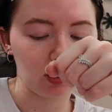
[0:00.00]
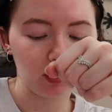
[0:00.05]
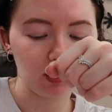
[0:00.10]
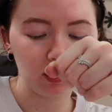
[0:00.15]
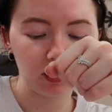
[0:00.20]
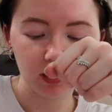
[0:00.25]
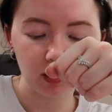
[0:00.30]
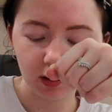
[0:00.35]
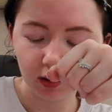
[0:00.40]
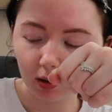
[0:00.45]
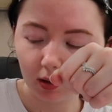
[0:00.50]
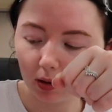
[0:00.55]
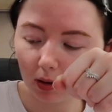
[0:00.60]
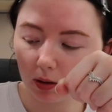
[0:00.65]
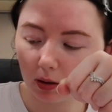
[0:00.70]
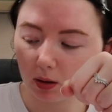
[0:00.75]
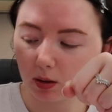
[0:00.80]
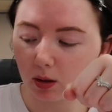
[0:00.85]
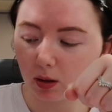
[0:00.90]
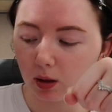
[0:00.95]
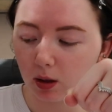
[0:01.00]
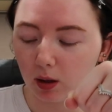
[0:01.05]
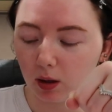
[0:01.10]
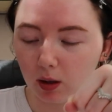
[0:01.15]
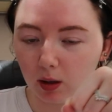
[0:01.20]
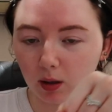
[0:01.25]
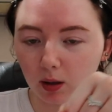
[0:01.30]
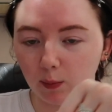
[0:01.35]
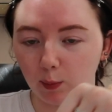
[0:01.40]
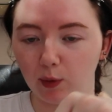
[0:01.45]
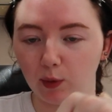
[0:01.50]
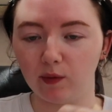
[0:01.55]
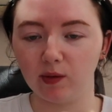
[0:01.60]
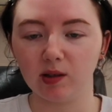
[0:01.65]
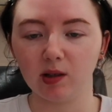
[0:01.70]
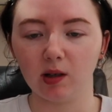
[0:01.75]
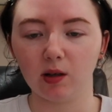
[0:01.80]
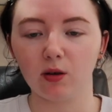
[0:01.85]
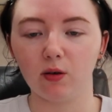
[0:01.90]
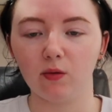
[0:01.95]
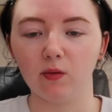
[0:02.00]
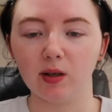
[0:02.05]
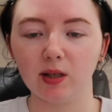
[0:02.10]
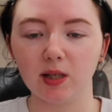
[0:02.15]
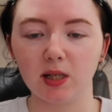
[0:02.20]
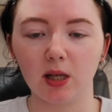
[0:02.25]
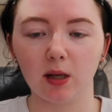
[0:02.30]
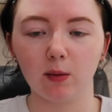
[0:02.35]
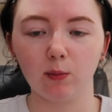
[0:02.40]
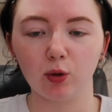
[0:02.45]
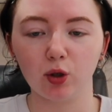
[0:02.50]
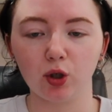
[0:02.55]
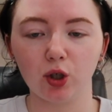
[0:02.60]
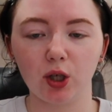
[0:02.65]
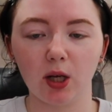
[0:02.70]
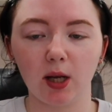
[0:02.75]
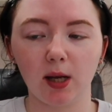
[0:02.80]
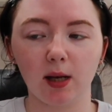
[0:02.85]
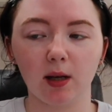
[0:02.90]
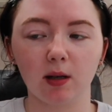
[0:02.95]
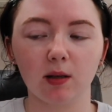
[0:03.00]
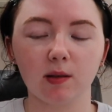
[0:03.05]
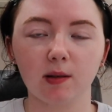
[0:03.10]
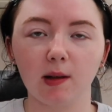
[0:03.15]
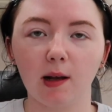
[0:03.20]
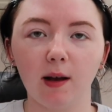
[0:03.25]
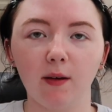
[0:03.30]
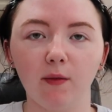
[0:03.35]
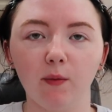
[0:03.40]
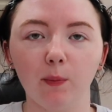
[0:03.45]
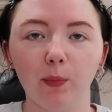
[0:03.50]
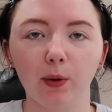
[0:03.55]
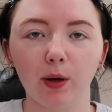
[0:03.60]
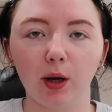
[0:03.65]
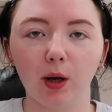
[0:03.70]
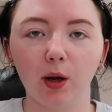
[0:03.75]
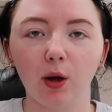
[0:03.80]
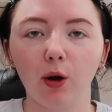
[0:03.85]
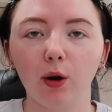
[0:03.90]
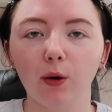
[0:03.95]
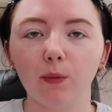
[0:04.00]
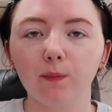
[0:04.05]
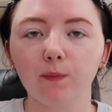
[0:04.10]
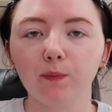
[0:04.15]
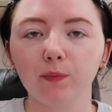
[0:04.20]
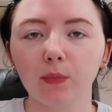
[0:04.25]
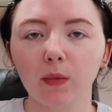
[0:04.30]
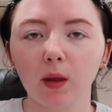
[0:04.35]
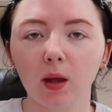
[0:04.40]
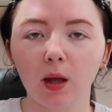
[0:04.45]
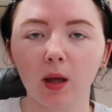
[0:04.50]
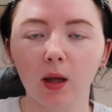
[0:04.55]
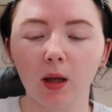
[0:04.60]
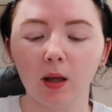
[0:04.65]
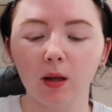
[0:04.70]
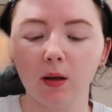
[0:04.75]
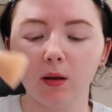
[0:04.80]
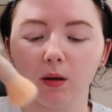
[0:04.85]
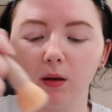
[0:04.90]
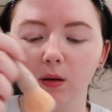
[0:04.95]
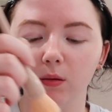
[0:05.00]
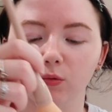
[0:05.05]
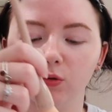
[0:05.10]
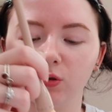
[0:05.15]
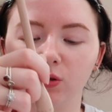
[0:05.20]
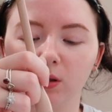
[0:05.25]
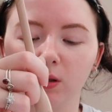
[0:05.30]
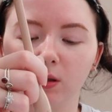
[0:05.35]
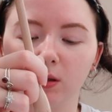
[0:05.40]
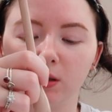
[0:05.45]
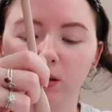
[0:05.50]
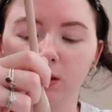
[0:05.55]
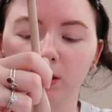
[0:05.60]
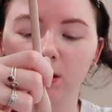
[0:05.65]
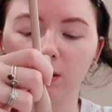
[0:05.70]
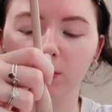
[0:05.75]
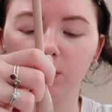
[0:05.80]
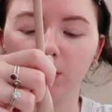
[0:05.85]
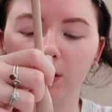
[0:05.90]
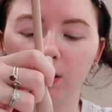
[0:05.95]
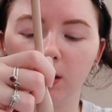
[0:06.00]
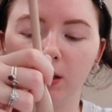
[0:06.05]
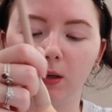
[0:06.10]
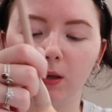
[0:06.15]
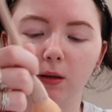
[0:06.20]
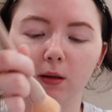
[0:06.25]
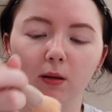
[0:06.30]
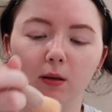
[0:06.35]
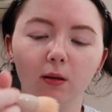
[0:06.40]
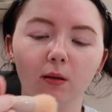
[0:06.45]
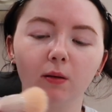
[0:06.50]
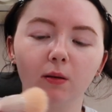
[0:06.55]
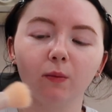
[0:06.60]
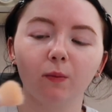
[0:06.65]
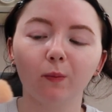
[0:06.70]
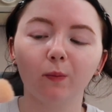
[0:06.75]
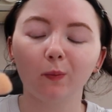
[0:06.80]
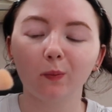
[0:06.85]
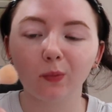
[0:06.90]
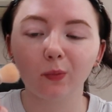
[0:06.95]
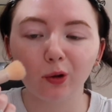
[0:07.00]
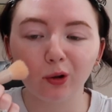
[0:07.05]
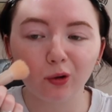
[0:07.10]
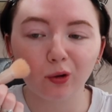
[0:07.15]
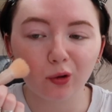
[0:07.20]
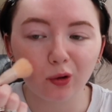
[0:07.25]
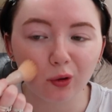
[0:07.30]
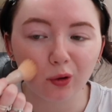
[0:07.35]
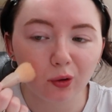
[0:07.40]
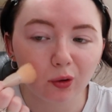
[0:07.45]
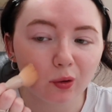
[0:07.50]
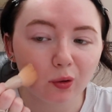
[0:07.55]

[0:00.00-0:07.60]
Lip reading: good. Obviously I can't really see much yet because I haven't put it on. I'm just going to dip it in and just,